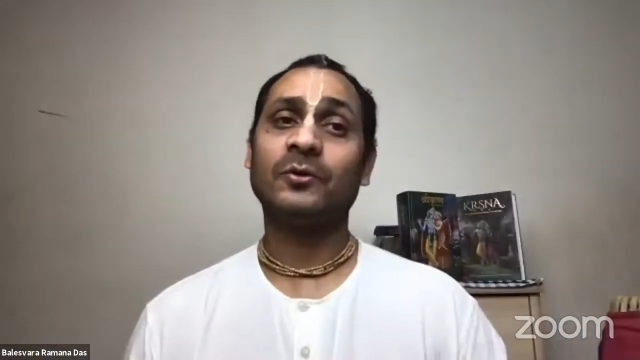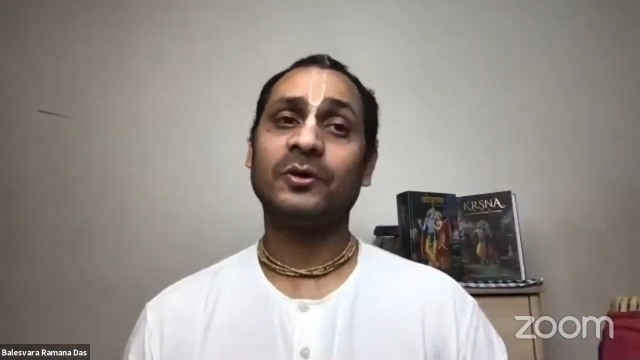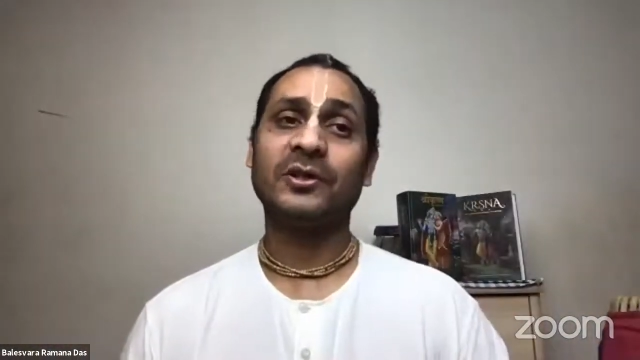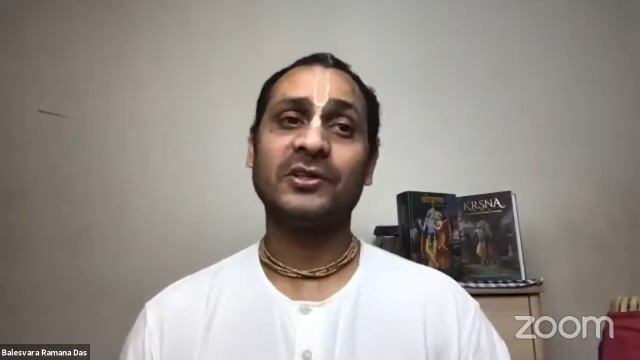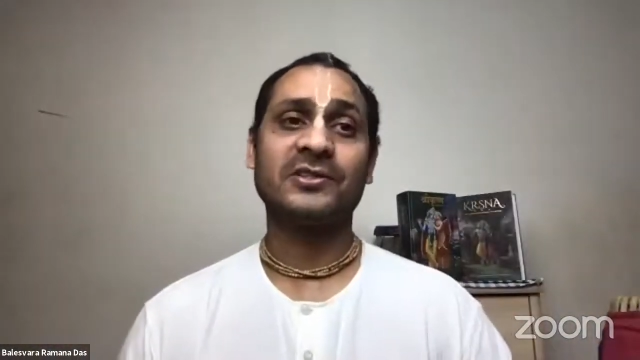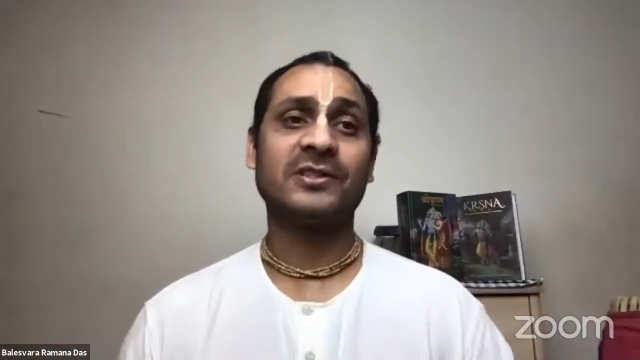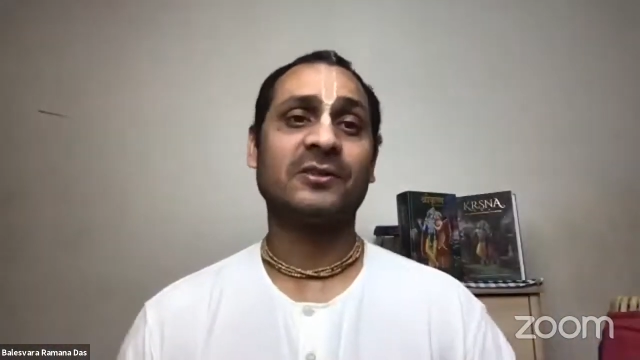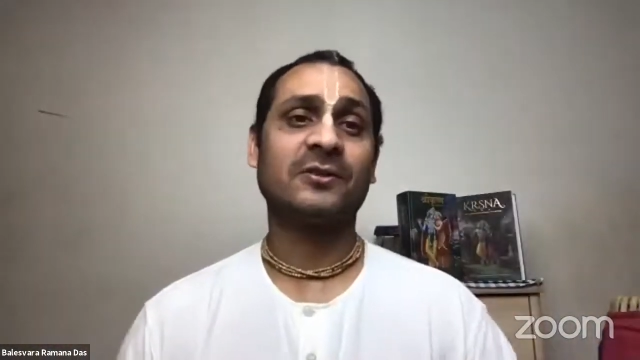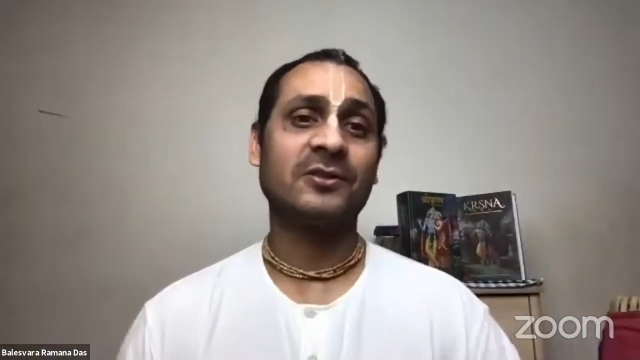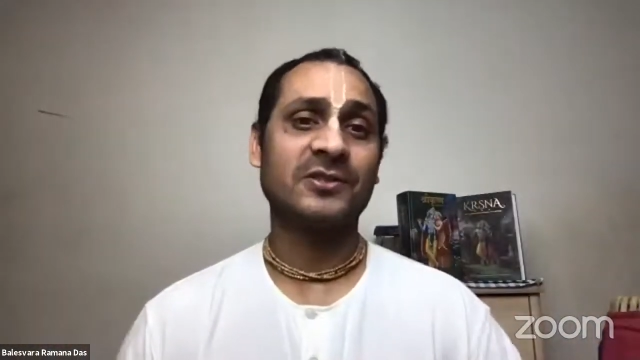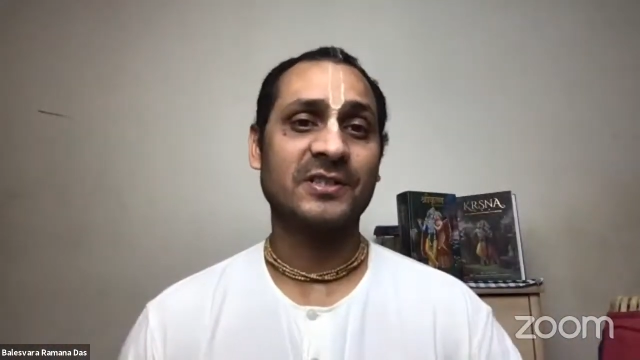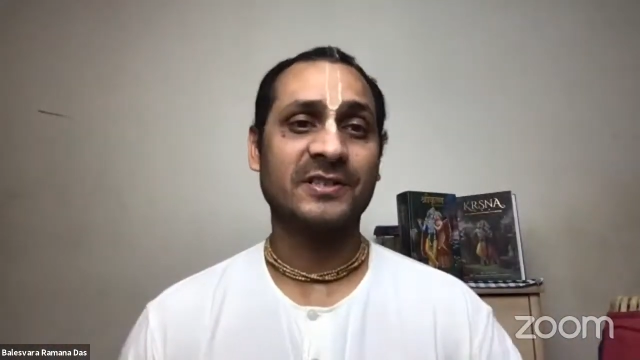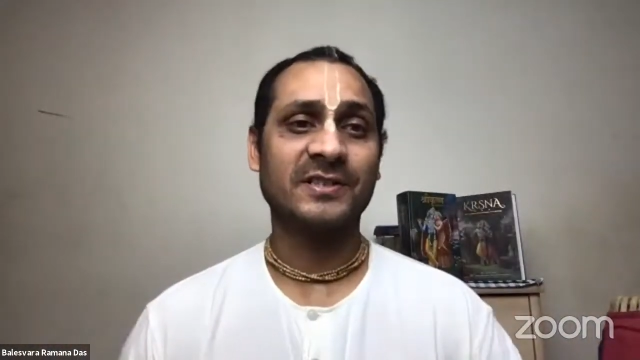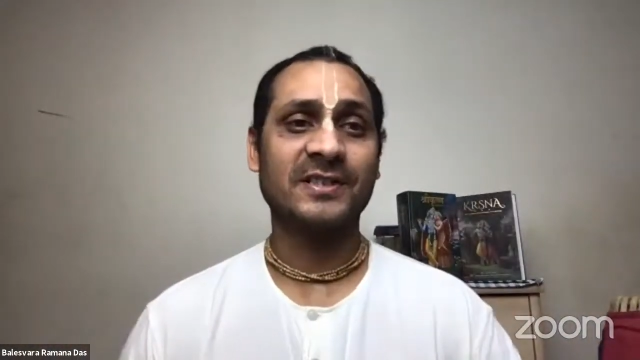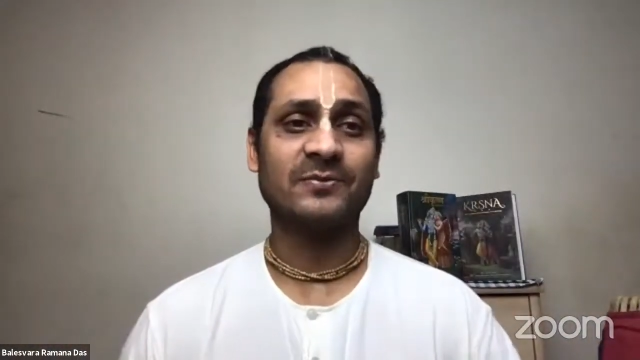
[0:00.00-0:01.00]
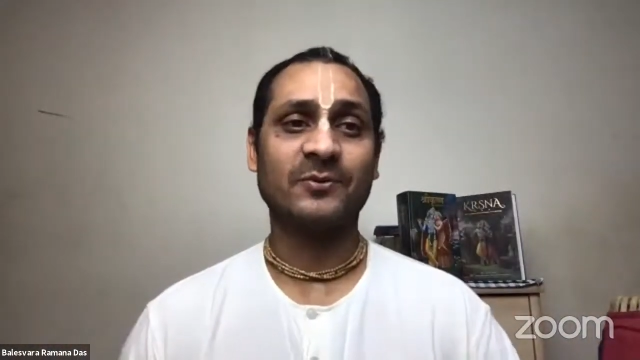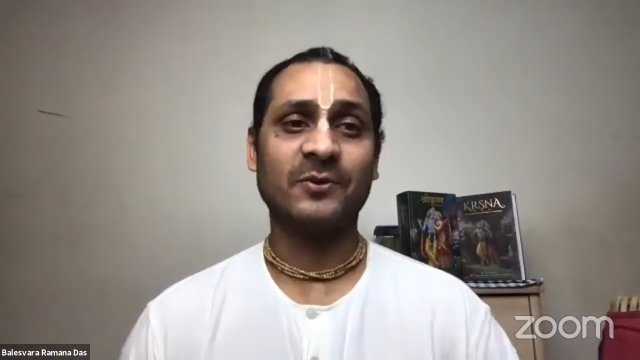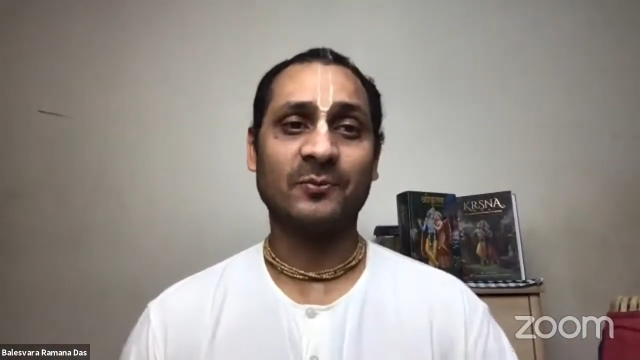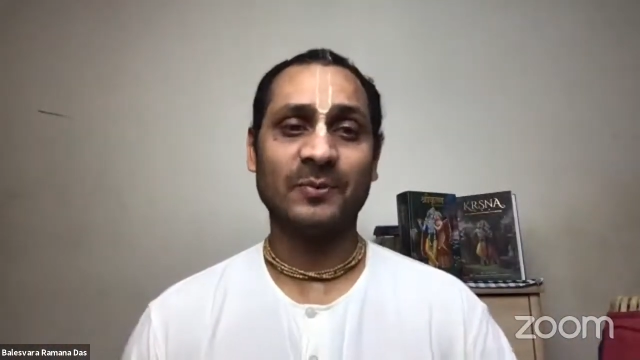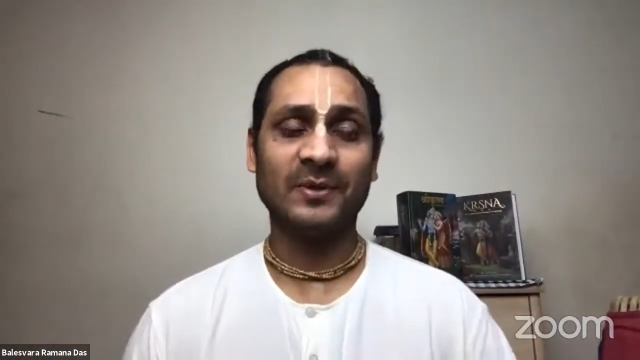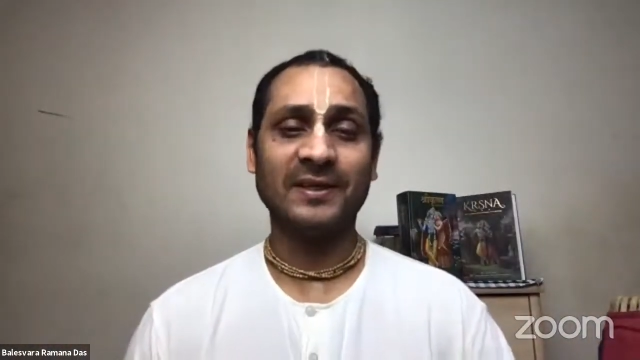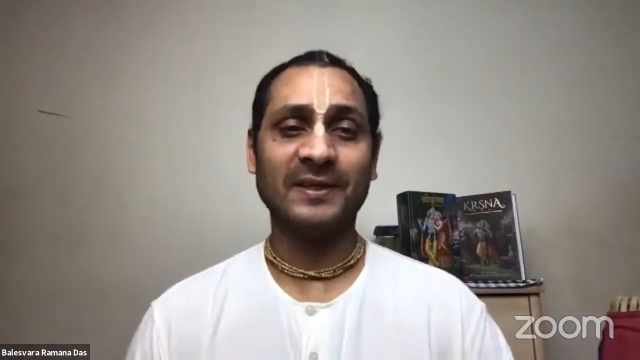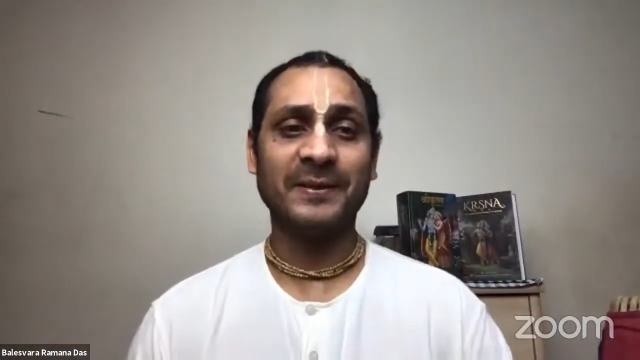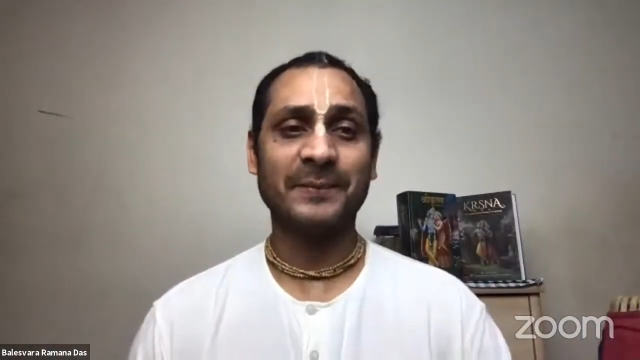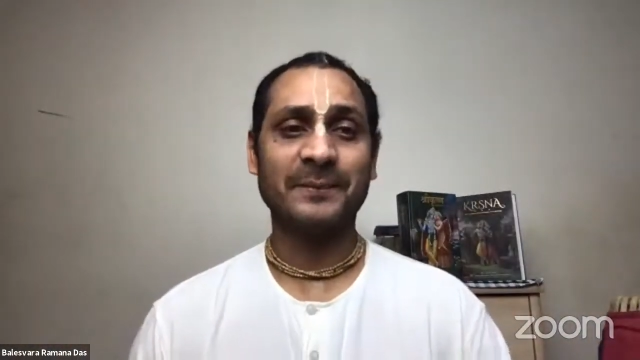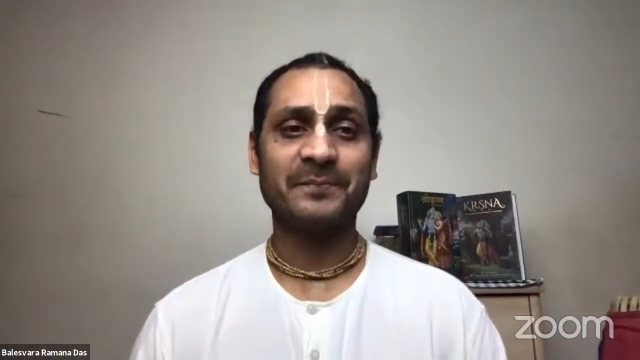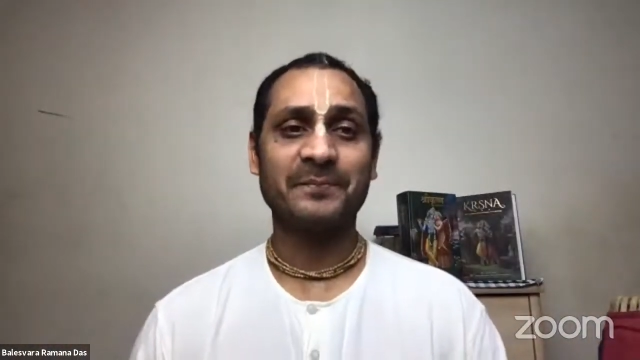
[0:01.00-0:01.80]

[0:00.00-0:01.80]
Krishna consciousness properly.